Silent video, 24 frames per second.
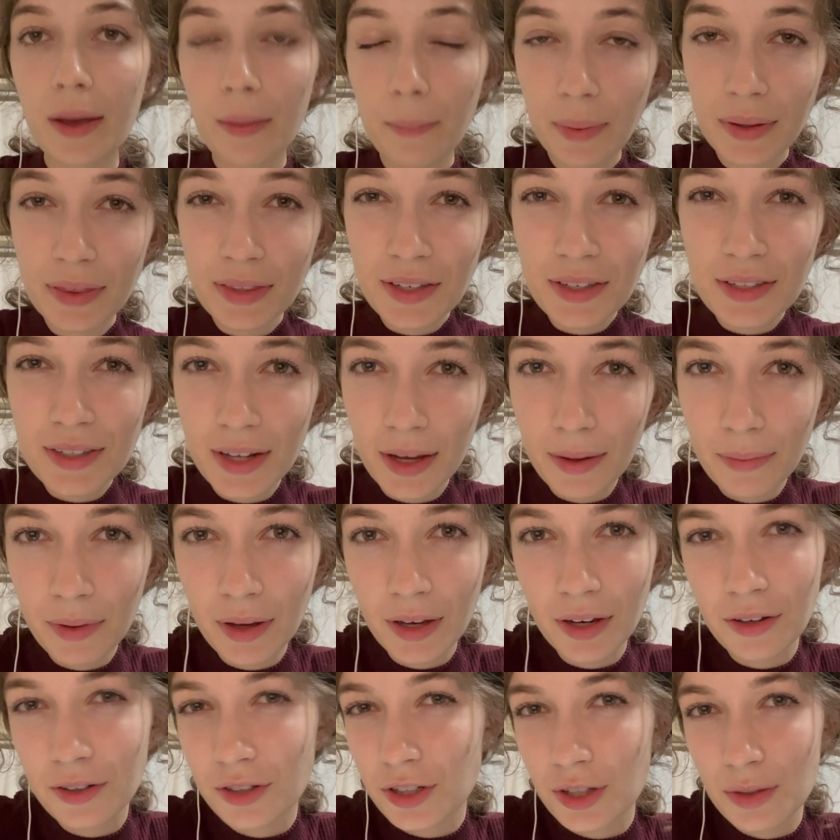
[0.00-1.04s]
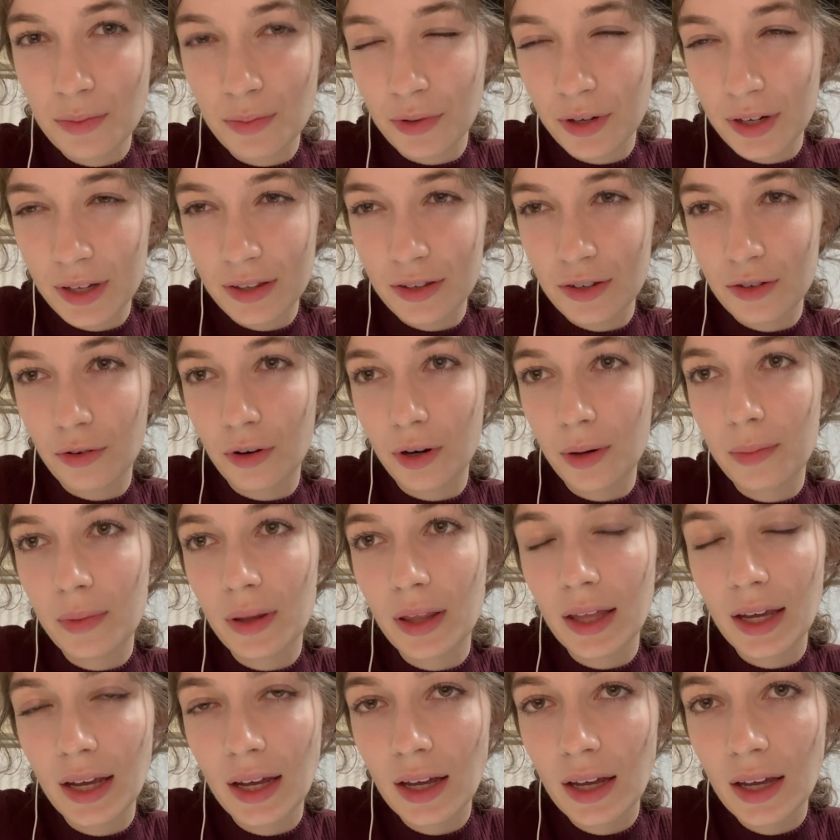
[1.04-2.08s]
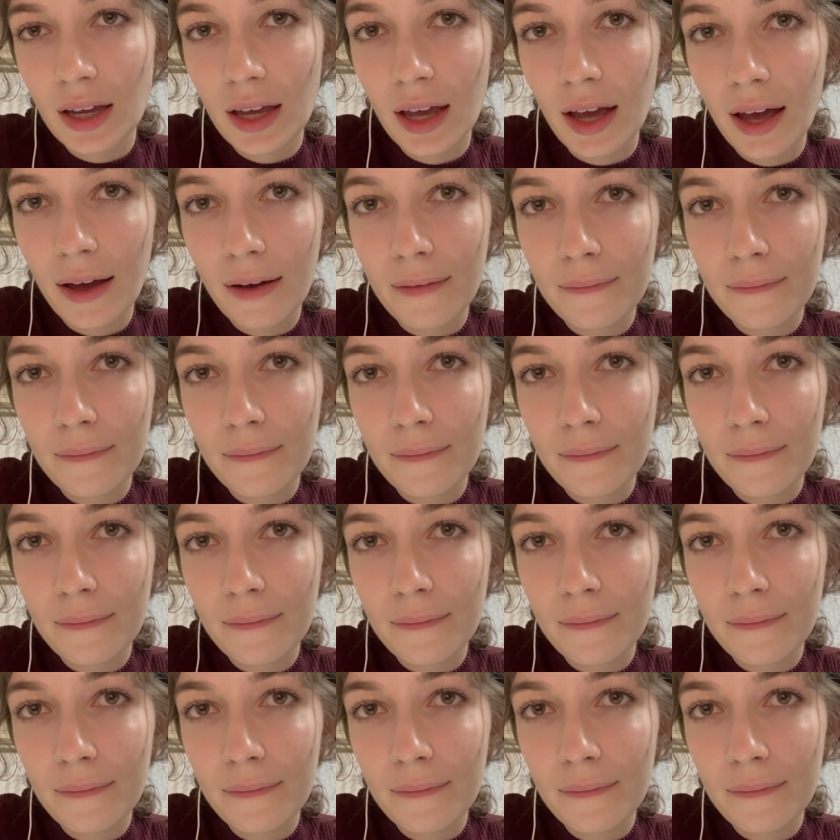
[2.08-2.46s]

But this time, can you just breathe normally? Yeah.